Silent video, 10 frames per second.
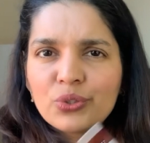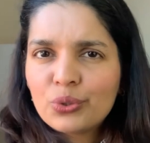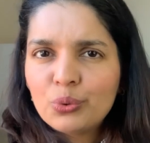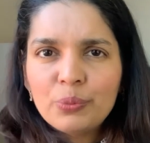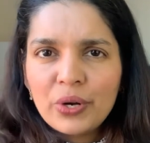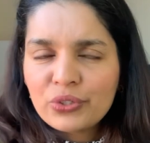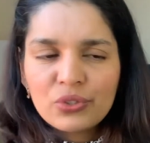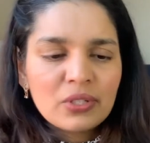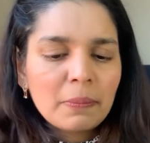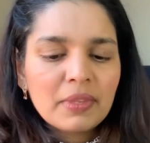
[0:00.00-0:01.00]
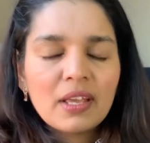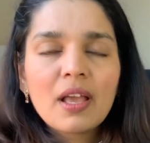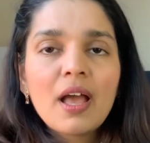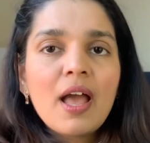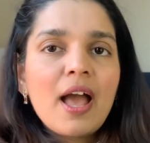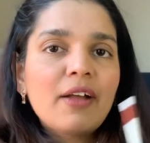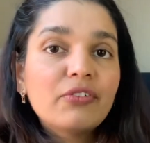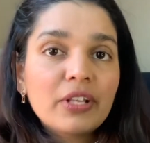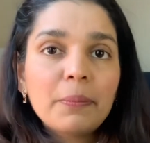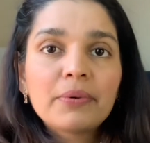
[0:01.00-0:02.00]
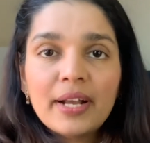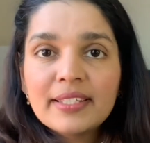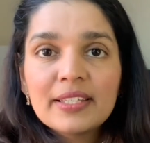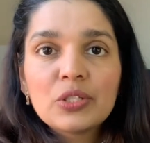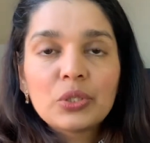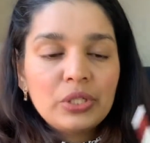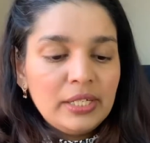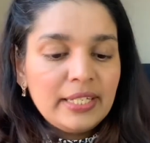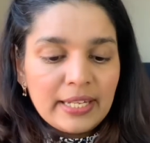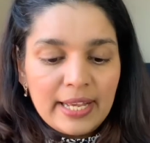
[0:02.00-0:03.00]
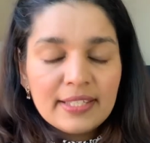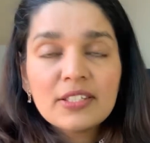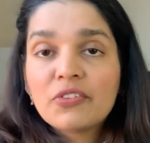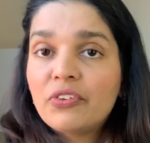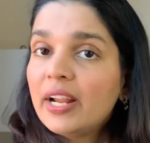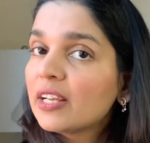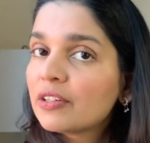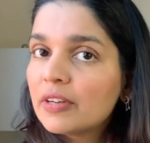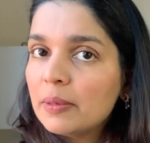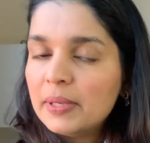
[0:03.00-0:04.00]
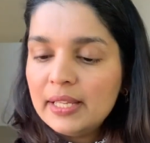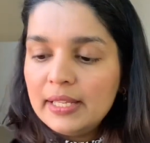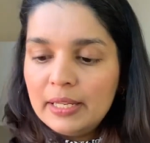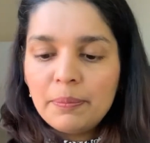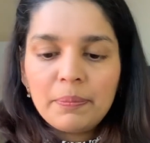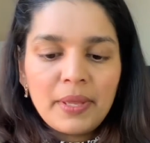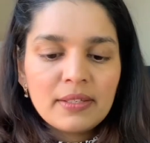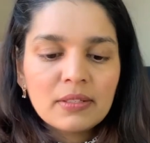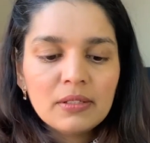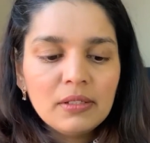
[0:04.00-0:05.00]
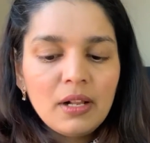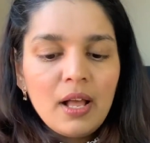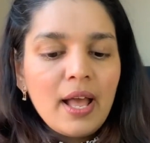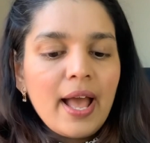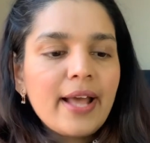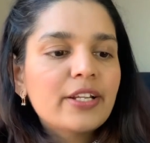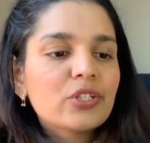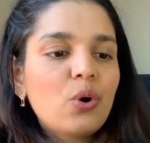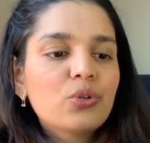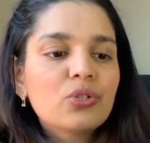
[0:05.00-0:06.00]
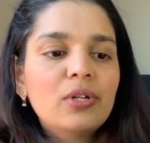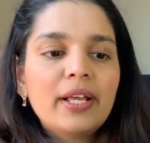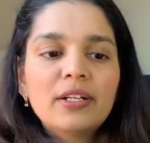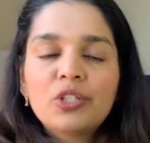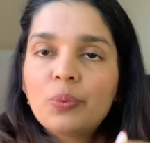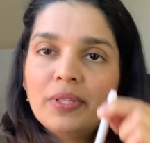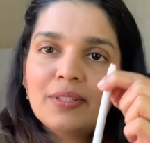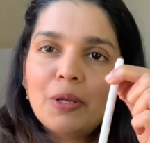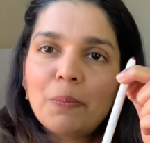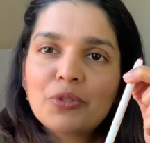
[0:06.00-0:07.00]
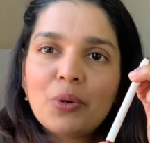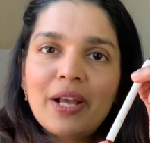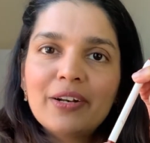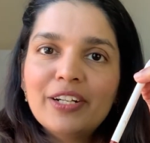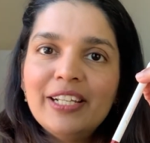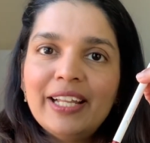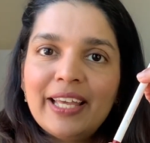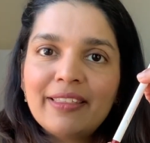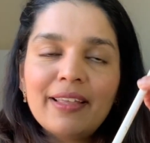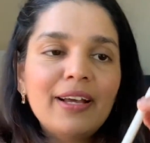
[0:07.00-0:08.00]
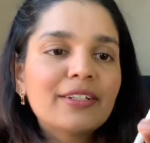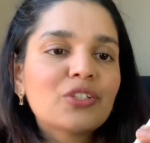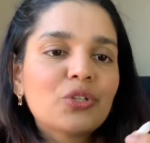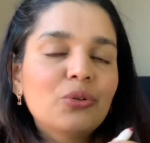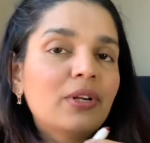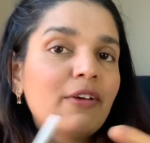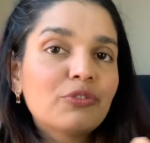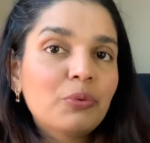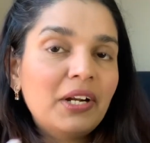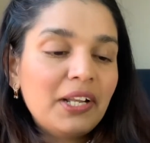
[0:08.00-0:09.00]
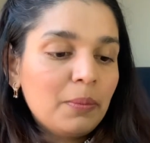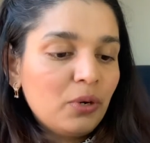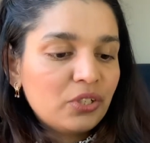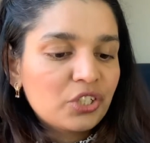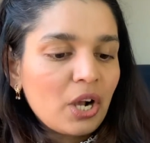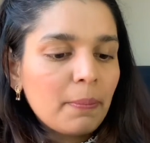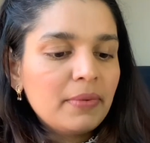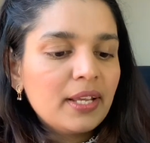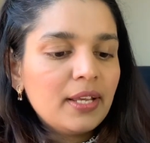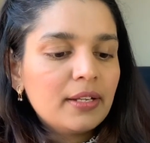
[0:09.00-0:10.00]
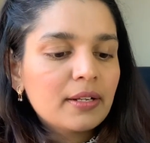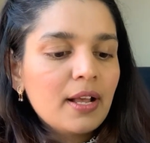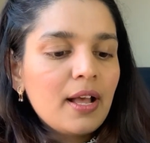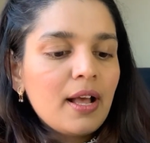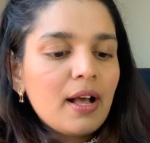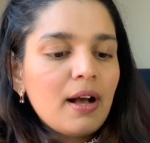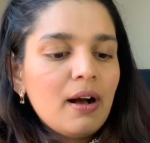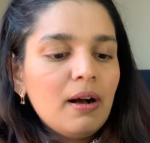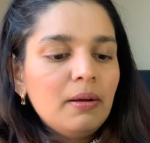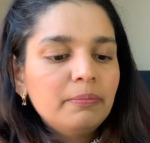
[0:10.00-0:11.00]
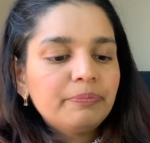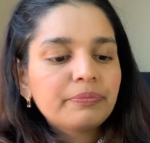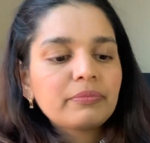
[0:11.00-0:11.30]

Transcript: or two bucks or something. And for that price, it's really nice. It's a very creamy lip pencil, and it's also like a twist up. So I really like that. So you don't have to worry about sharpening it. Um,